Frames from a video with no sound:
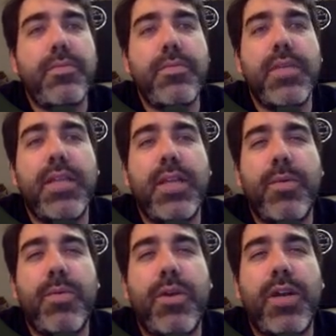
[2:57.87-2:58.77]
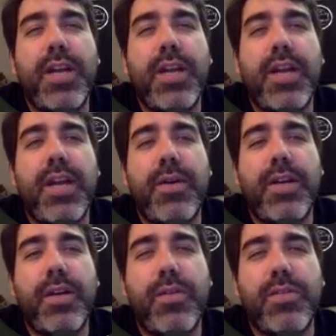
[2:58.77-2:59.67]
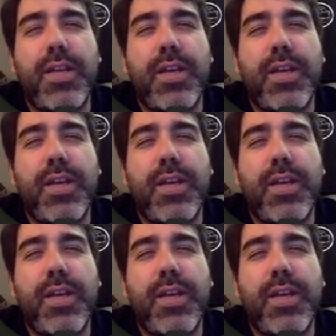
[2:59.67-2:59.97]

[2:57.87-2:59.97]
Then we run again, and now it includes the